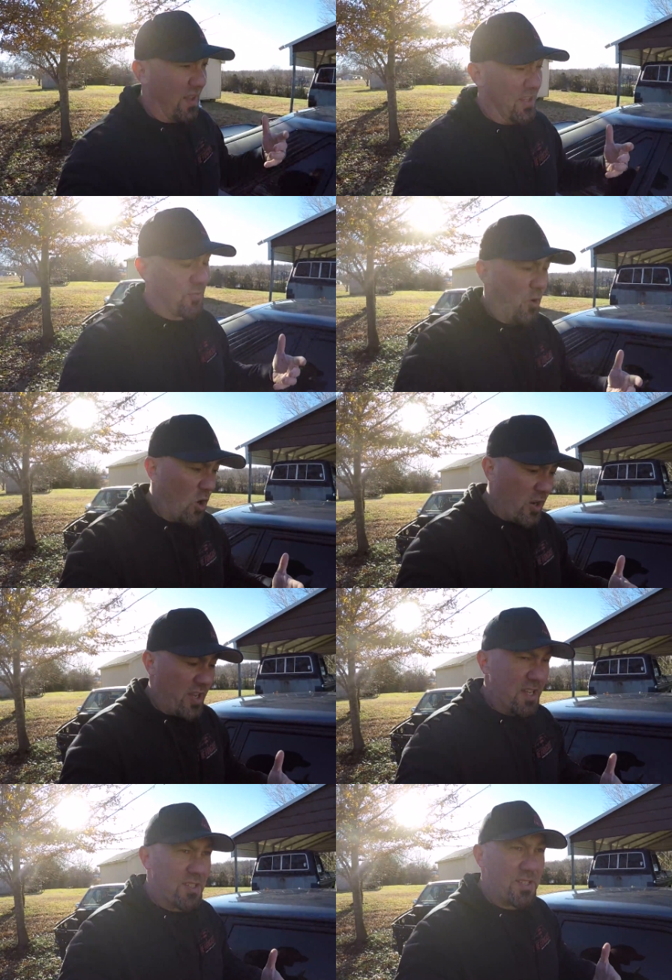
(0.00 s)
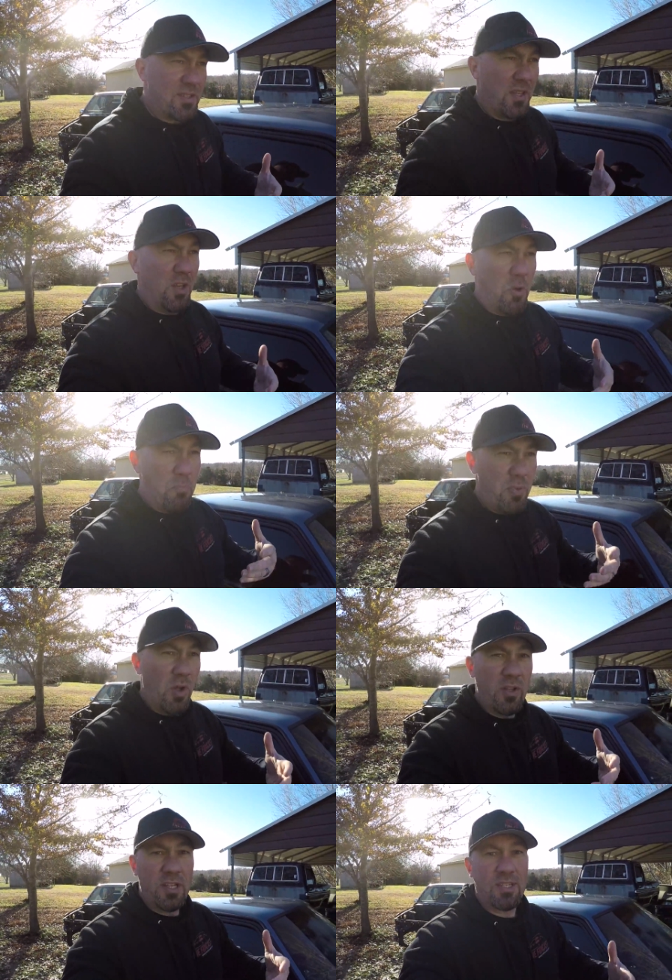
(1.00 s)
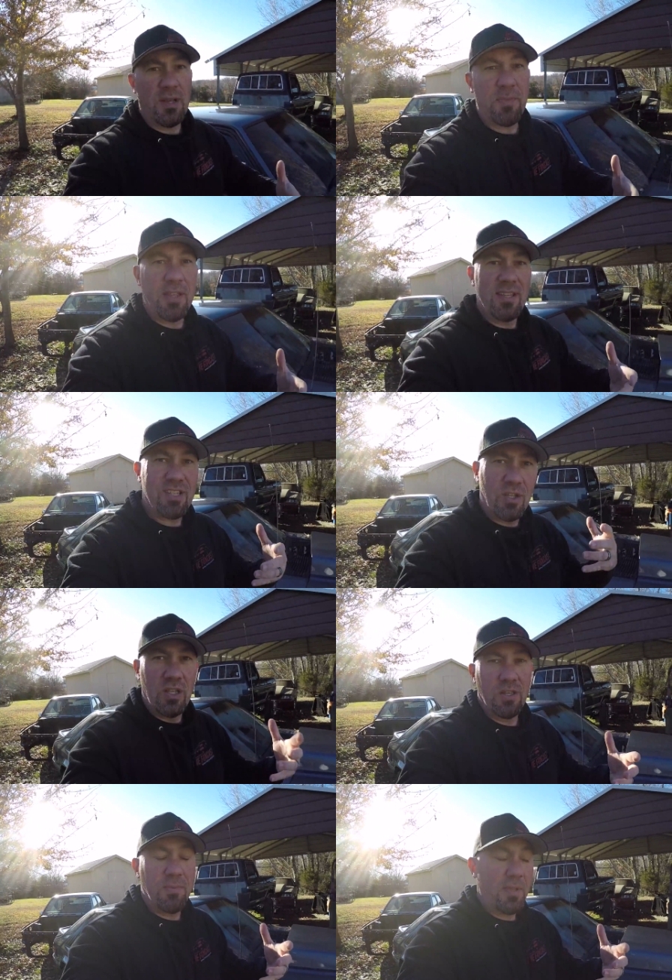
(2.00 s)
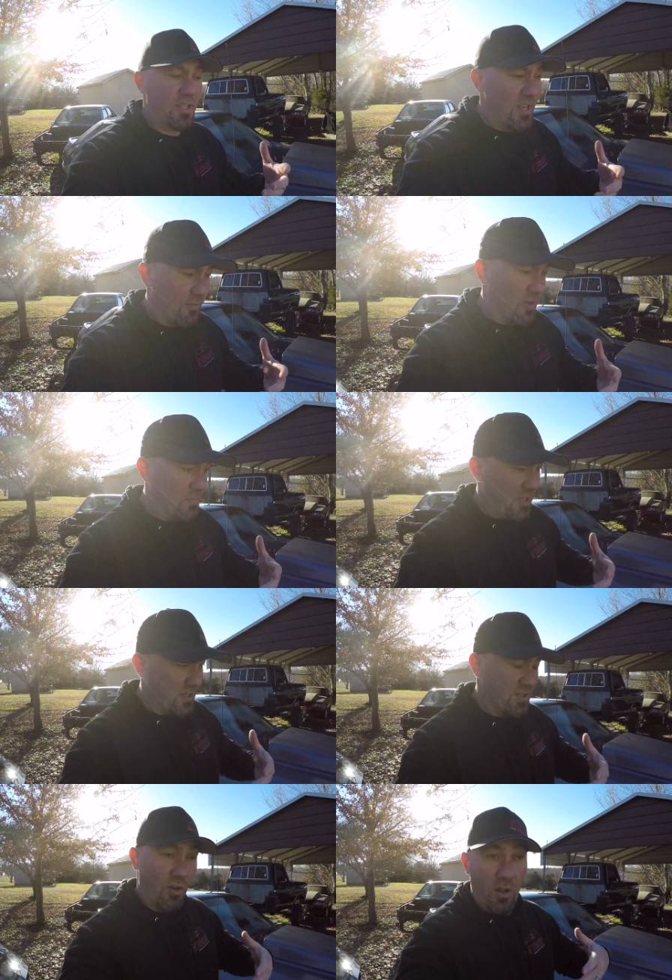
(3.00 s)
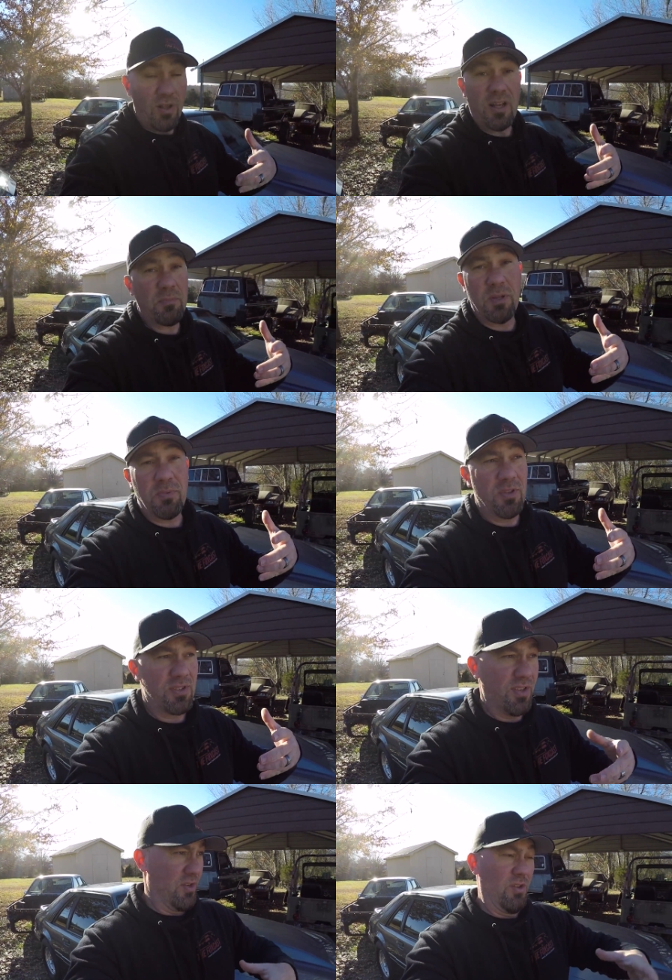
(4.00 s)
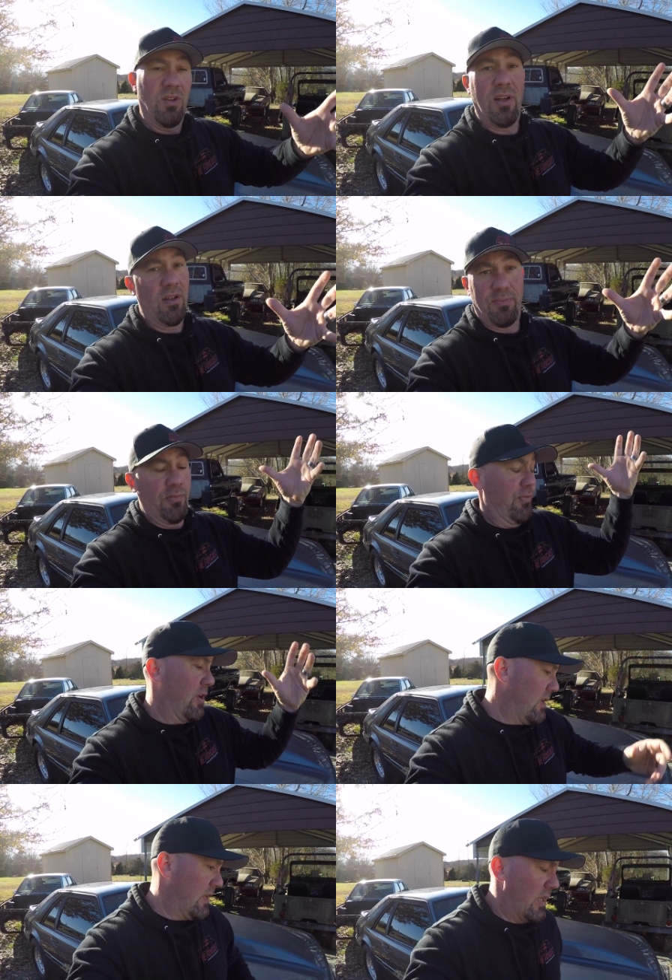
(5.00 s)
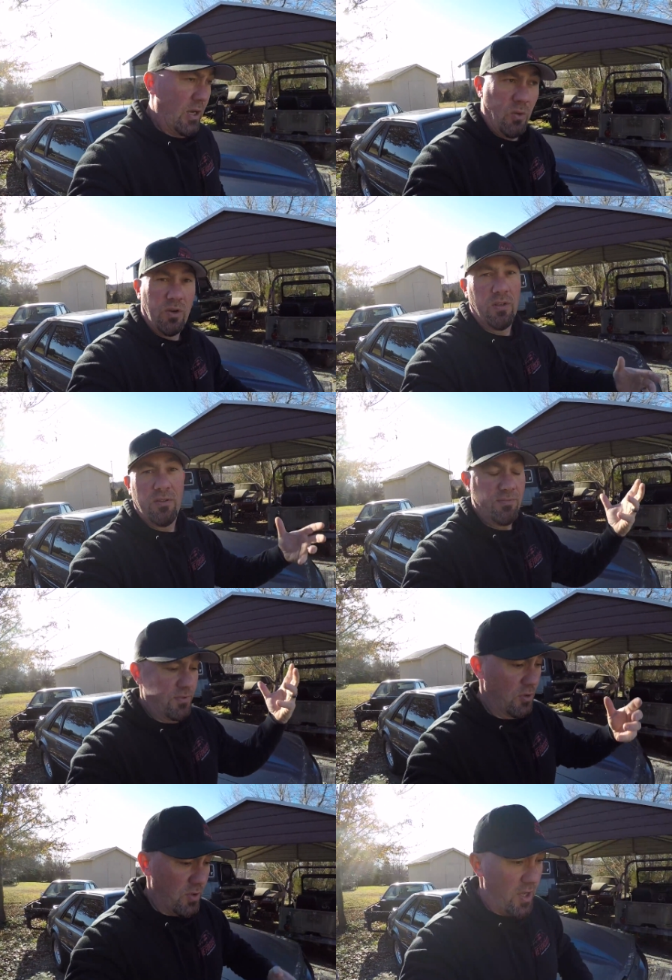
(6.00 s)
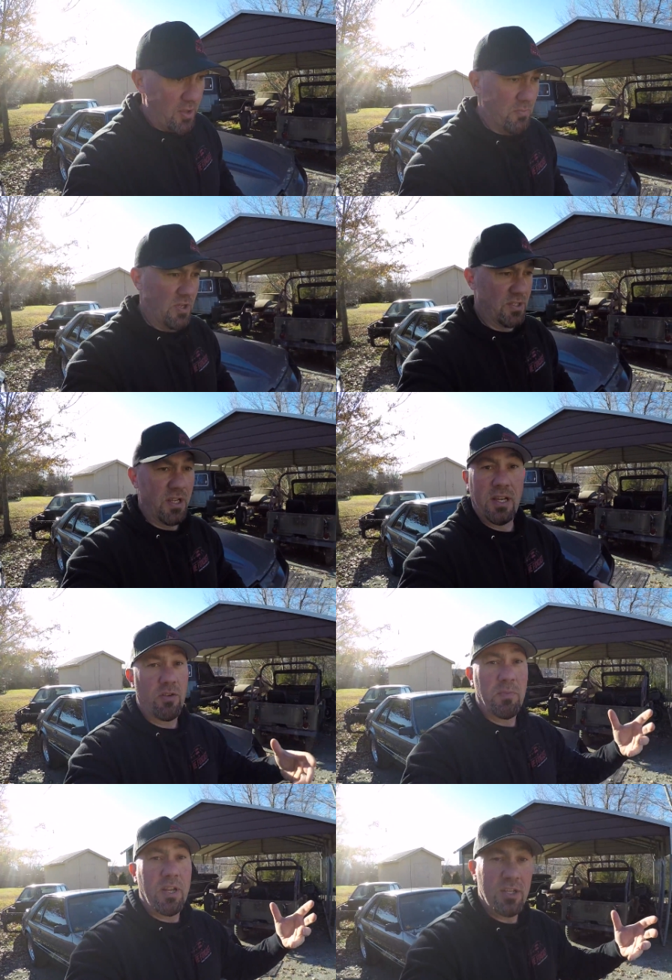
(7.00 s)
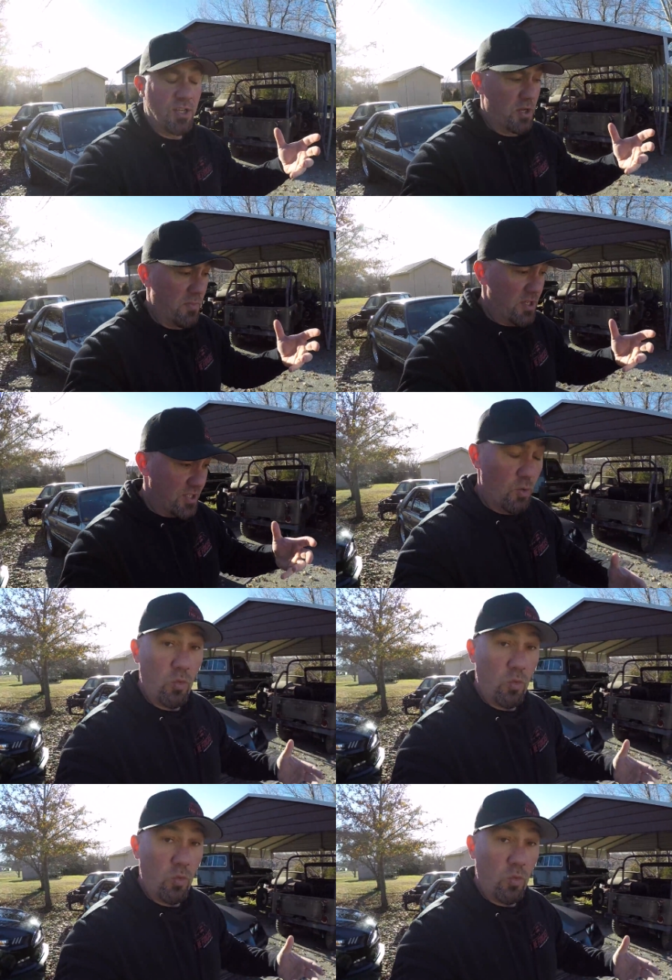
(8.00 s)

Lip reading: as far as building something that's a little bit different, because there are a lot of people that say, I don't want to do another Mustang. Everybody's done a Mustang.